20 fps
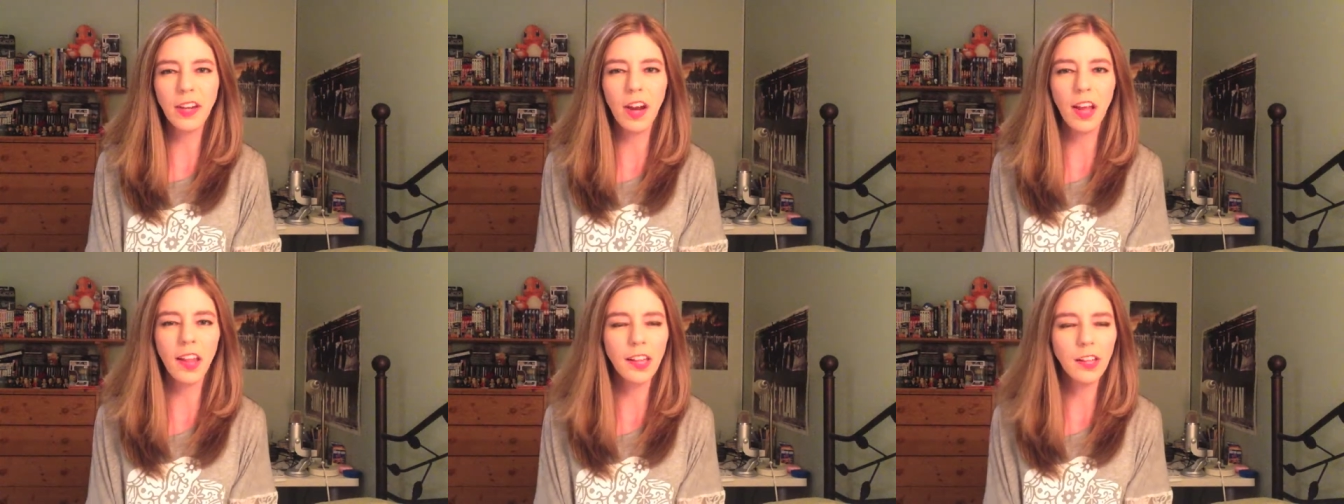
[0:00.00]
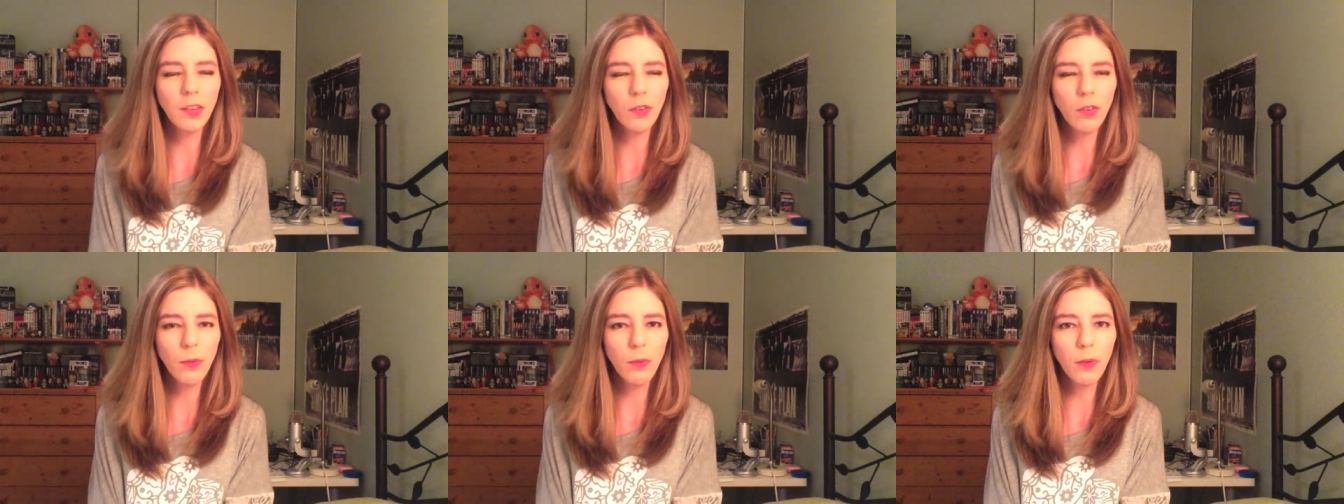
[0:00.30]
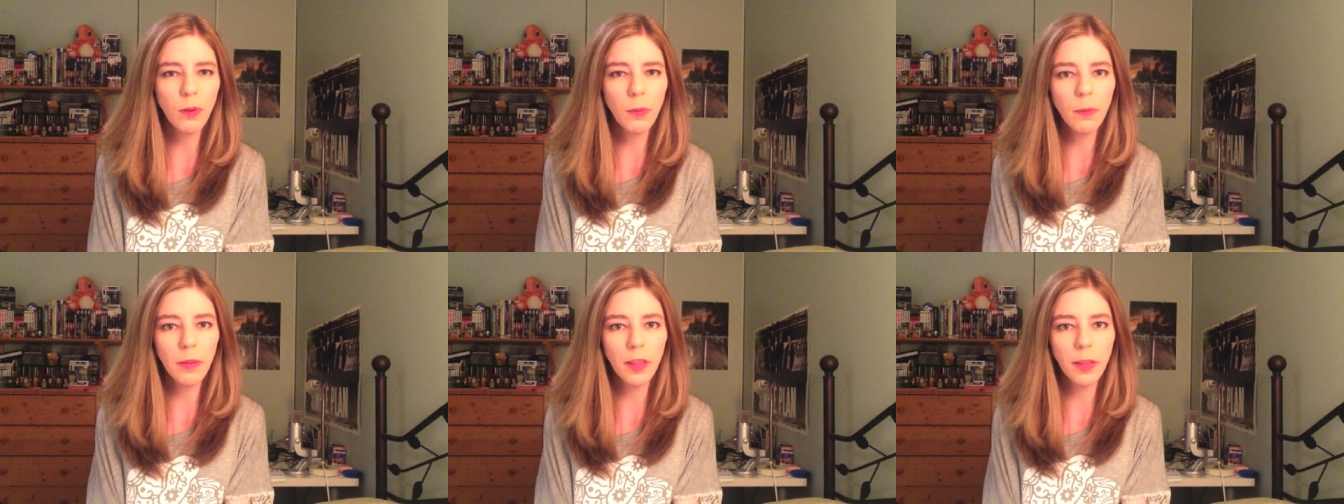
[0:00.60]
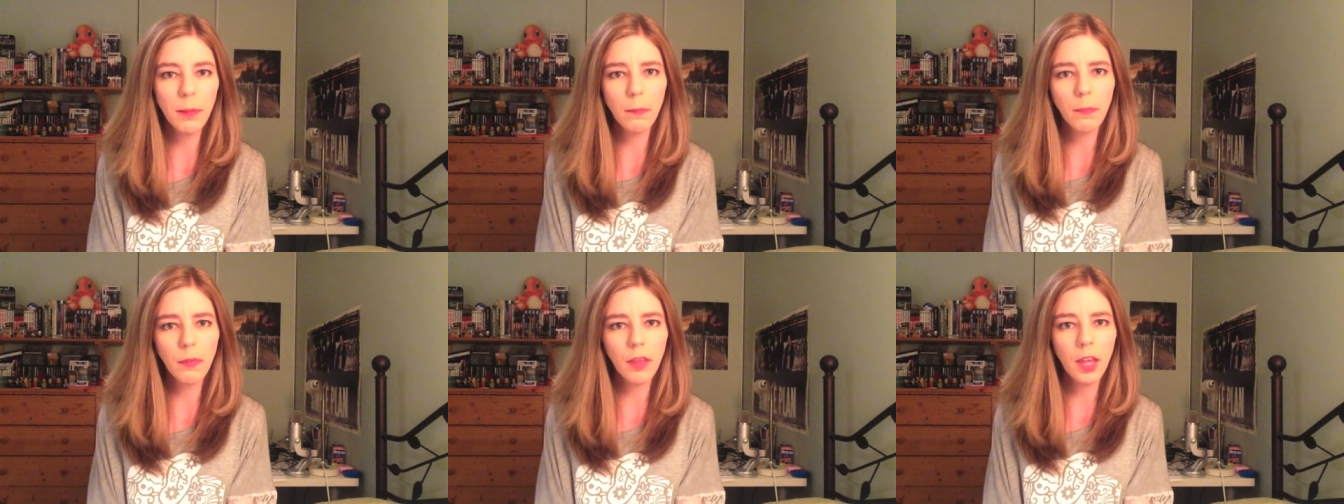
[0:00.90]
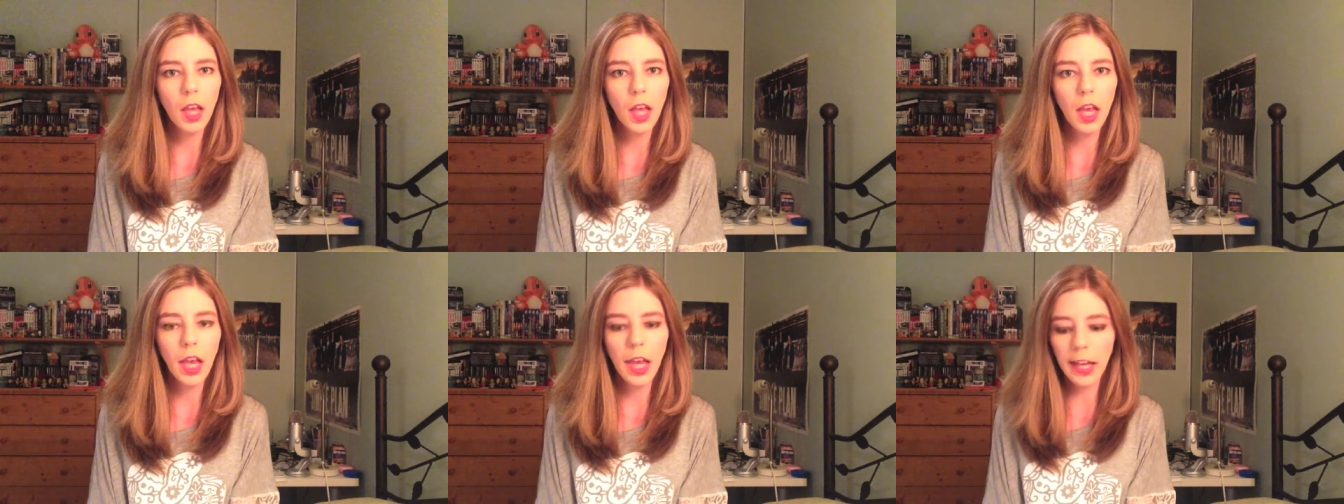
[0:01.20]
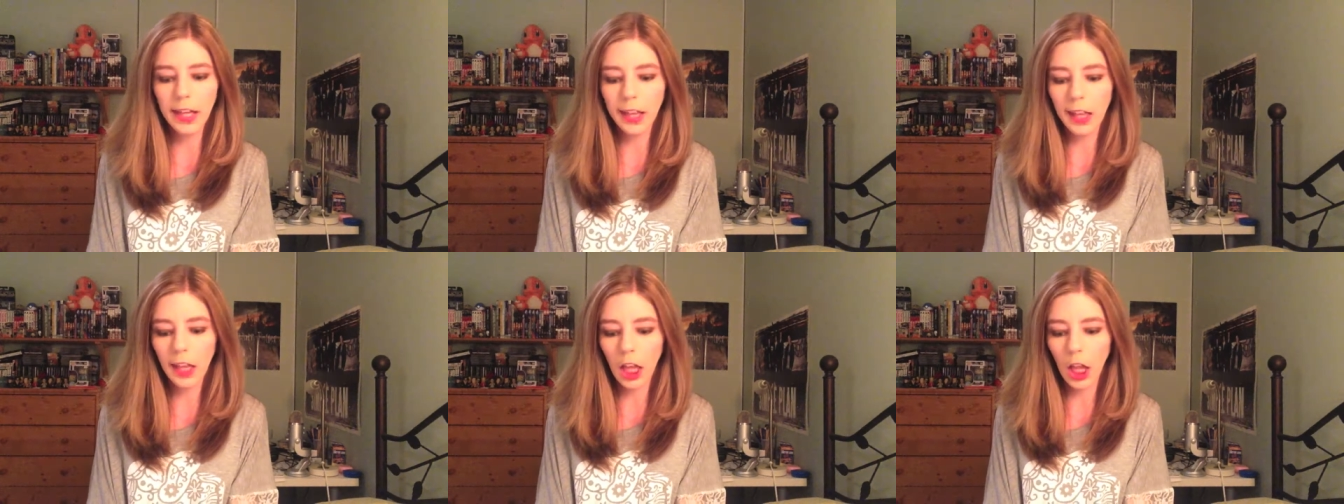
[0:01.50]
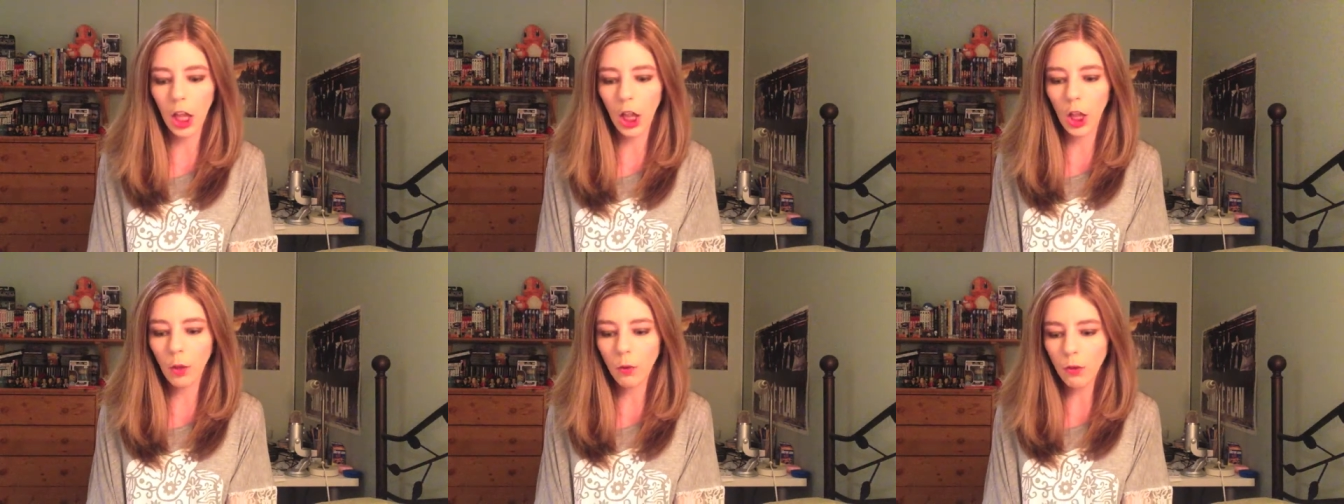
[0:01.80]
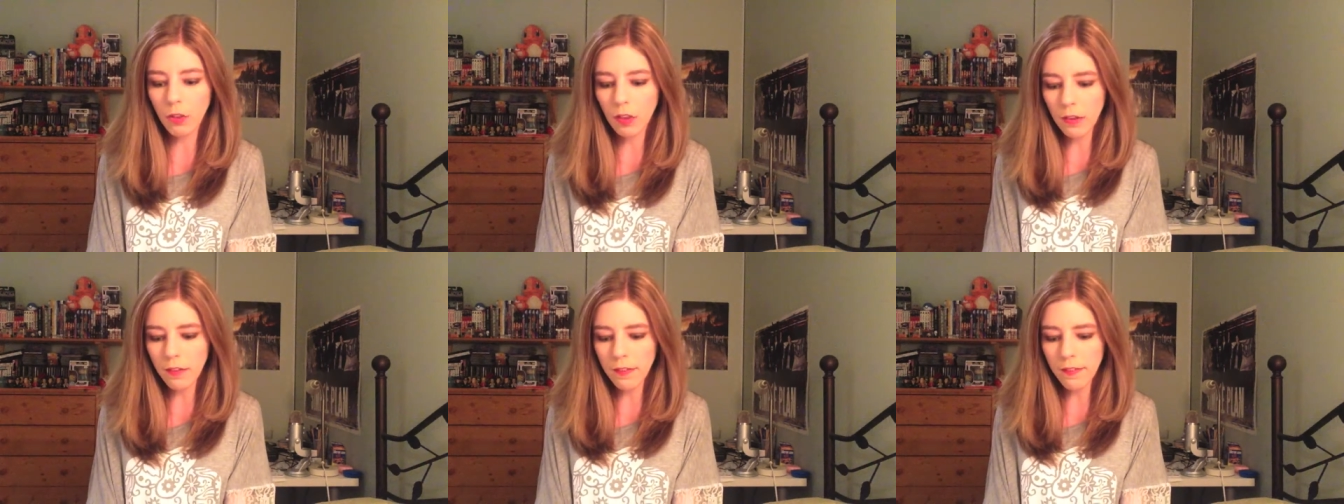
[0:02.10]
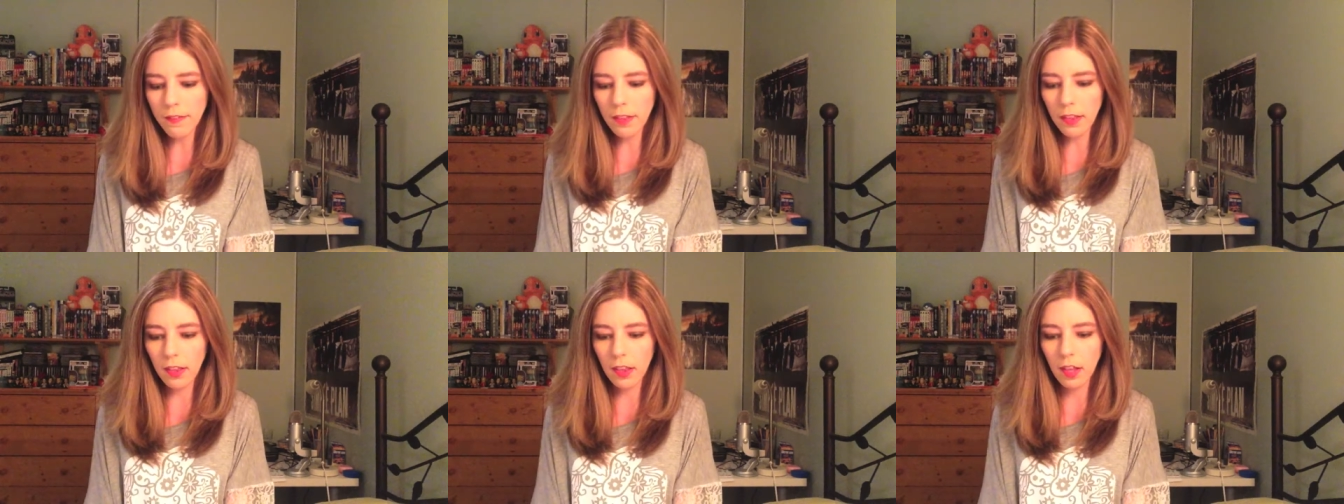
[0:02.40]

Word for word: I think there's supposed to be some exclusives.